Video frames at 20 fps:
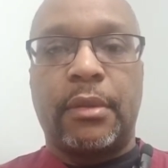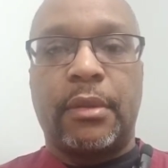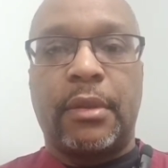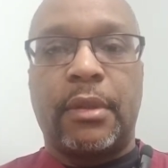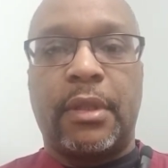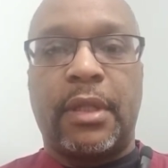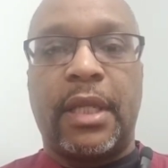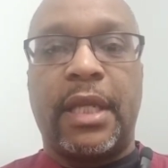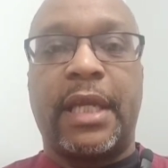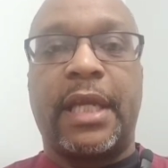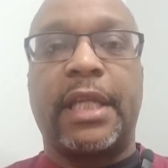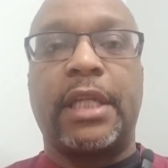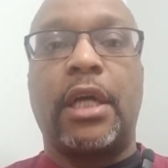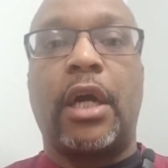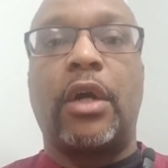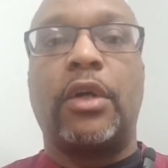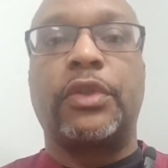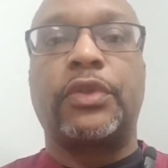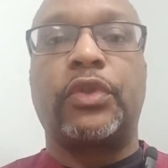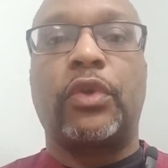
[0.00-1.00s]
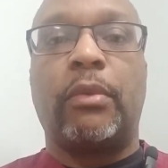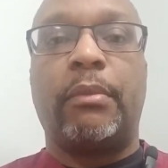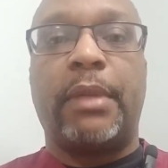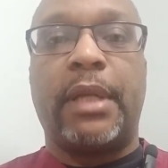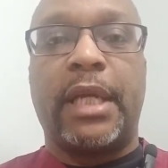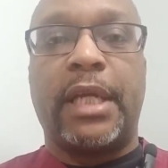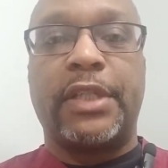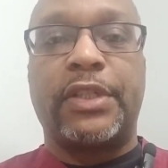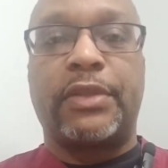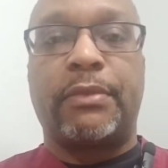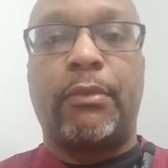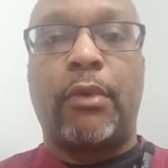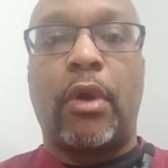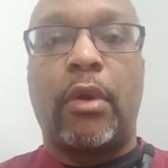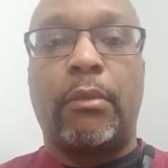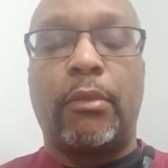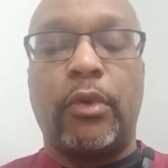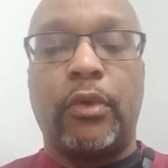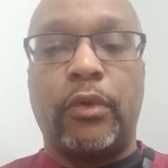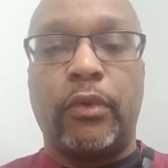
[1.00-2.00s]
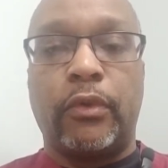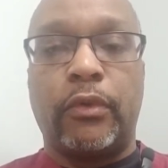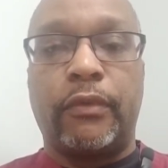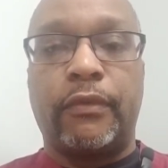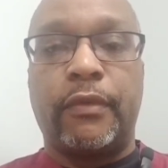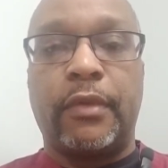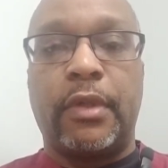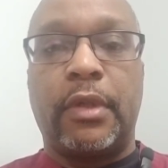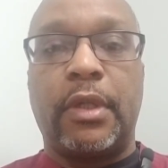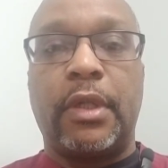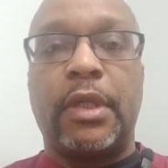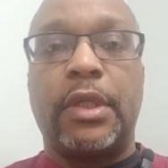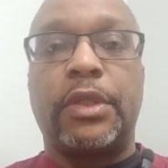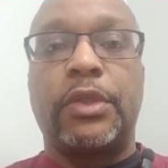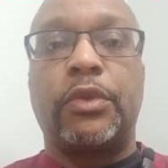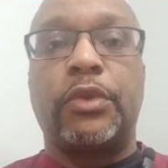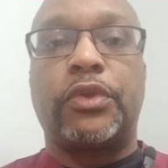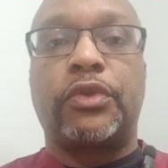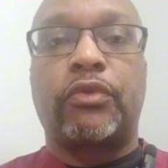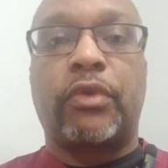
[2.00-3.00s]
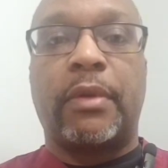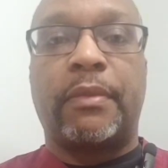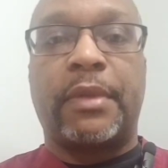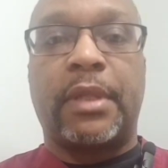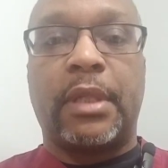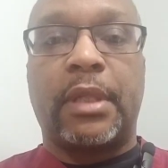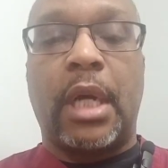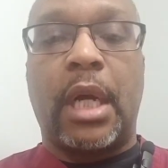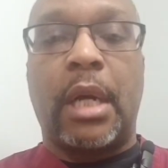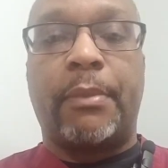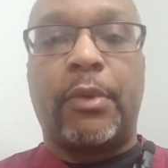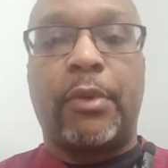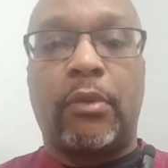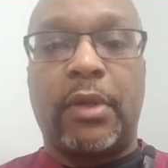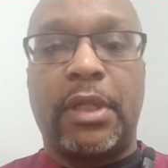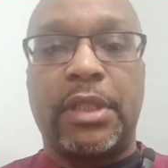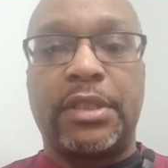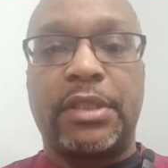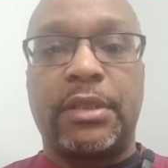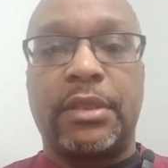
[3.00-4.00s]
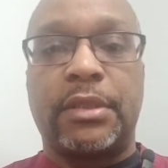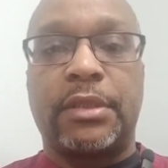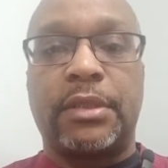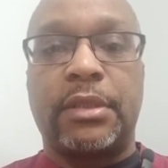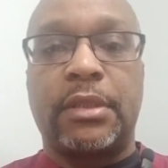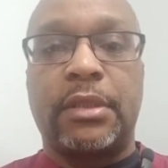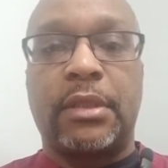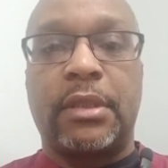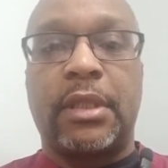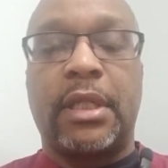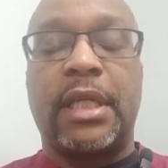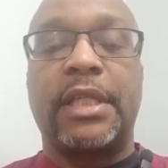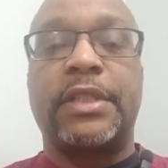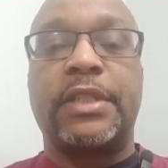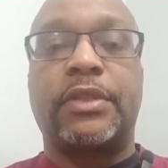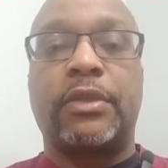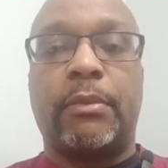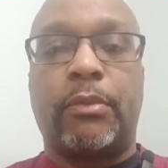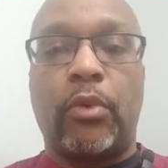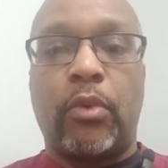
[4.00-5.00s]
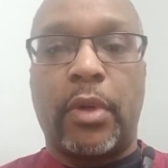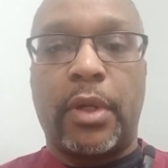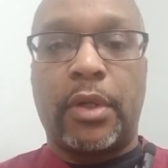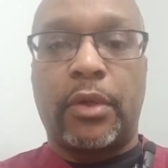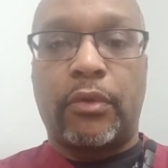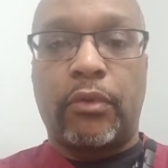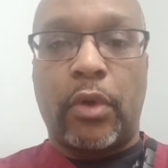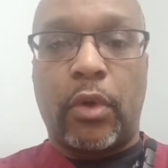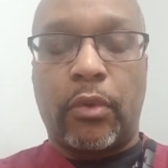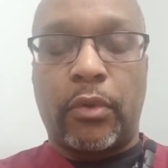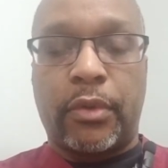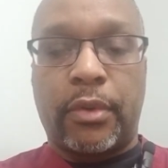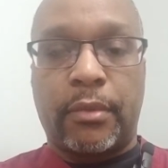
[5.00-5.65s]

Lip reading: it can also be a smart move to strengthen operations and support growth.